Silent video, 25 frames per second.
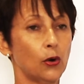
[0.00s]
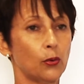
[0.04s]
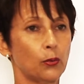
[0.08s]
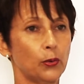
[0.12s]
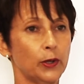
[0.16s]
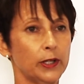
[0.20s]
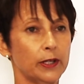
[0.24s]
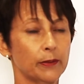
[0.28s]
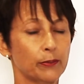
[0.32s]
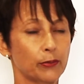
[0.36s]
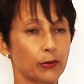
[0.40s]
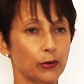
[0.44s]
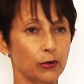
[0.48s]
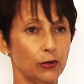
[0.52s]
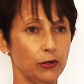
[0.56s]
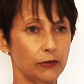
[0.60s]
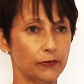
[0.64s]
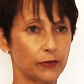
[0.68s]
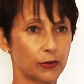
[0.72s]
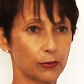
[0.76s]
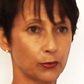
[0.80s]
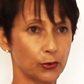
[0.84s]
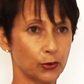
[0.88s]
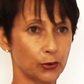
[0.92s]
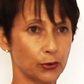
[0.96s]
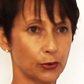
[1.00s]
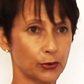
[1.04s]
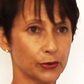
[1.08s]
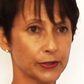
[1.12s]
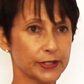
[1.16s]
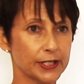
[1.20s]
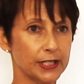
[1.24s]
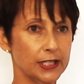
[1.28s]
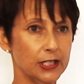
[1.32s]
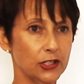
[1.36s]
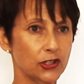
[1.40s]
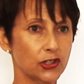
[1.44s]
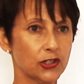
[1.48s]
We approve the
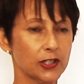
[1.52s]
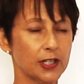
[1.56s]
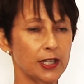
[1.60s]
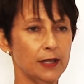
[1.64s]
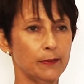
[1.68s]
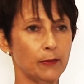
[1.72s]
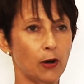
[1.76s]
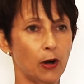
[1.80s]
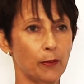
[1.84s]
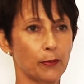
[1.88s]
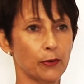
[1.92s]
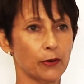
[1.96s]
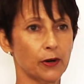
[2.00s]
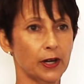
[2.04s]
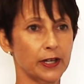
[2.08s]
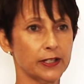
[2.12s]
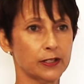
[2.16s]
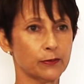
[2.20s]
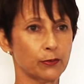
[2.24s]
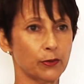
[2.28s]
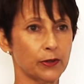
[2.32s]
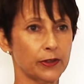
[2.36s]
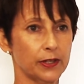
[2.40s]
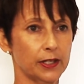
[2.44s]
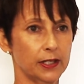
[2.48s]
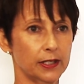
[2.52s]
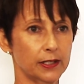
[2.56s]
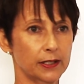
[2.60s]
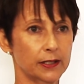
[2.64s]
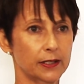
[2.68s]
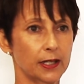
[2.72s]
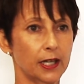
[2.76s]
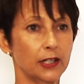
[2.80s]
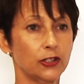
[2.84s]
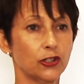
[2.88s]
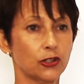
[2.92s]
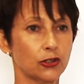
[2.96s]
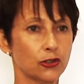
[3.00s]
rules each scheme operates within
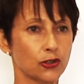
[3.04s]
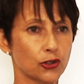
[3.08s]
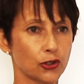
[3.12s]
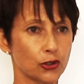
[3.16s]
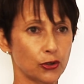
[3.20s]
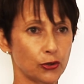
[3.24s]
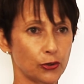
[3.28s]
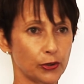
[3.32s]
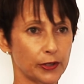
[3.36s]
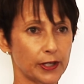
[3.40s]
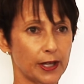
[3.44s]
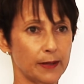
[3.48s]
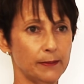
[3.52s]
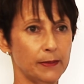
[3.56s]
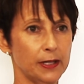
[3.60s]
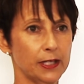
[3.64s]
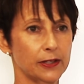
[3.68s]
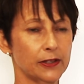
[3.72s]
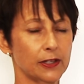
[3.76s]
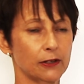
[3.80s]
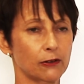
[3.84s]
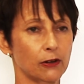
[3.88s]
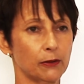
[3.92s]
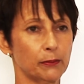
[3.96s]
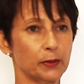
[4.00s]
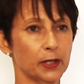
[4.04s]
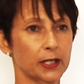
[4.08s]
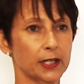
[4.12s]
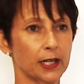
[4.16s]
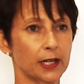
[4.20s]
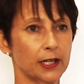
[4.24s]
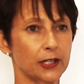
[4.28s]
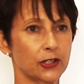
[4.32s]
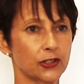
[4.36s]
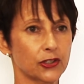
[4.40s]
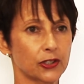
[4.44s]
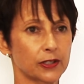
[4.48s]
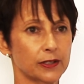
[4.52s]
and ensure they meet their
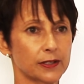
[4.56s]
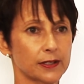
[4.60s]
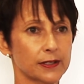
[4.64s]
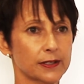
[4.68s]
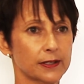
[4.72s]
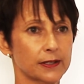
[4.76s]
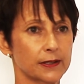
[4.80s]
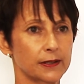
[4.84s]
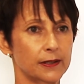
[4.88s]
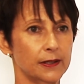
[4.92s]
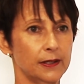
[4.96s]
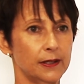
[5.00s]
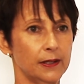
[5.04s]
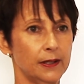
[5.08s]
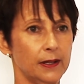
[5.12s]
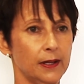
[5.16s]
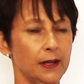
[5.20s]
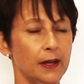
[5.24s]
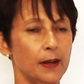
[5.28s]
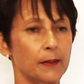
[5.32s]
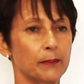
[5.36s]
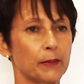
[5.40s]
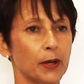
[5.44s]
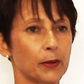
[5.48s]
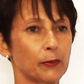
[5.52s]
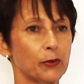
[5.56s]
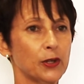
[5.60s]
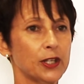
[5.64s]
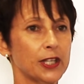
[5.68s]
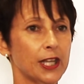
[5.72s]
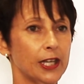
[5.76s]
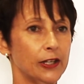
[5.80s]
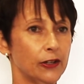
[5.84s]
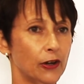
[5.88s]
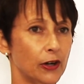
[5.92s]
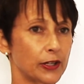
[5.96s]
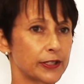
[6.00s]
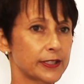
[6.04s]
obligations. But we
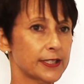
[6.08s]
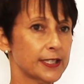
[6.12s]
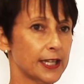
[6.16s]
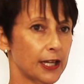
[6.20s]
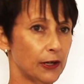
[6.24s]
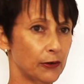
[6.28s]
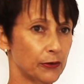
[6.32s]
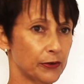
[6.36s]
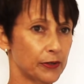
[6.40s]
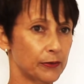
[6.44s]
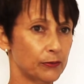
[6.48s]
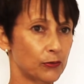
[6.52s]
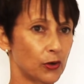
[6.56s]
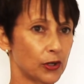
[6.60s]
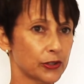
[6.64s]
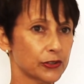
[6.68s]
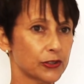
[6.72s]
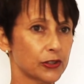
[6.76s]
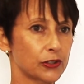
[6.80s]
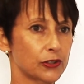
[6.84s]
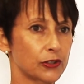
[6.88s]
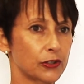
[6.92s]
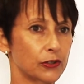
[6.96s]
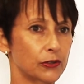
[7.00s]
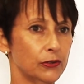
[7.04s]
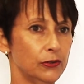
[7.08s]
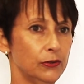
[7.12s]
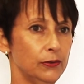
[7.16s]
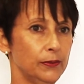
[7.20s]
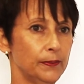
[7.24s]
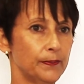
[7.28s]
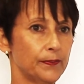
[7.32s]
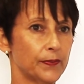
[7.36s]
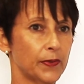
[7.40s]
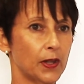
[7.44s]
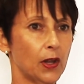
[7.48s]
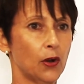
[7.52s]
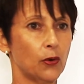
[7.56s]
cannot tell them what to do,
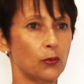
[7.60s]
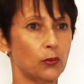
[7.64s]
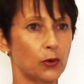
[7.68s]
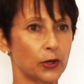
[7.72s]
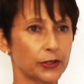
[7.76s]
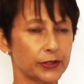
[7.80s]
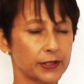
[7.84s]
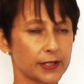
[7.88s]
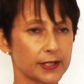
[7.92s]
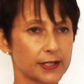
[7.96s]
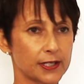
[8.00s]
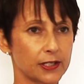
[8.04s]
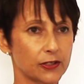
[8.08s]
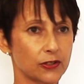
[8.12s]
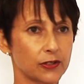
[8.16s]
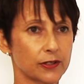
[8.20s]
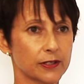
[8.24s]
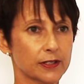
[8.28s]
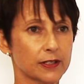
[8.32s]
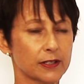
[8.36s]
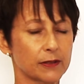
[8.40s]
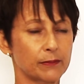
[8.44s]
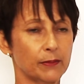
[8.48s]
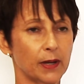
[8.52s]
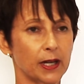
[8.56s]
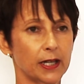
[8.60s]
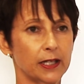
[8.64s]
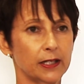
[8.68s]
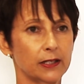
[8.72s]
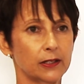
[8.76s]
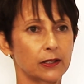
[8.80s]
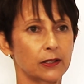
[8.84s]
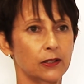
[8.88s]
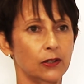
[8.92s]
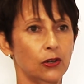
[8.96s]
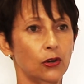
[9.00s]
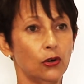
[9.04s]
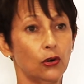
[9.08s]
what decisions to
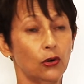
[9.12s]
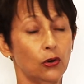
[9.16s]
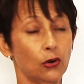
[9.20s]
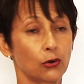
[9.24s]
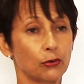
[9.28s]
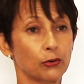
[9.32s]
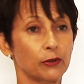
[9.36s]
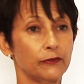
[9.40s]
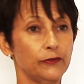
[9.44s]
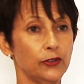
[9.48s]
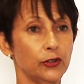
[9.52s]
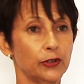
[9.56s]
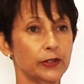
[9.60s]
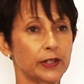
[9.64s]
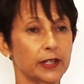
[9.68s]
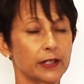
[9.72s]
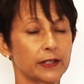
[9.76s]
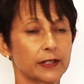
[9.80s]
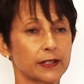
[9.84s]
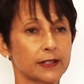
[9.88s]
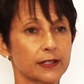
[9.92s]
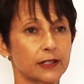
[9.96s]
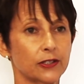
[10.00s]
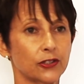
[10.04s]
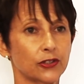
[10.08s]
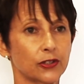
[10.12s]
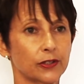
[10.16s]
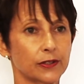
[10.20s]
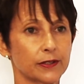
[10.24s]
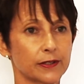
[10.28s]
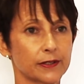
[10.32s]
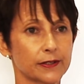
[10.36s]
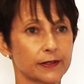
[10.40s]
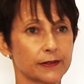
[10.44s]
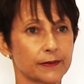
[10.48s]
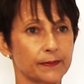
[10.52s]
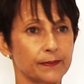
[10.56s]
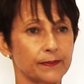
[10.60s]
make, or review their
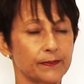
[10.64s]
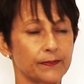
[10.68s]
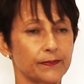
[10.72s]
decisions.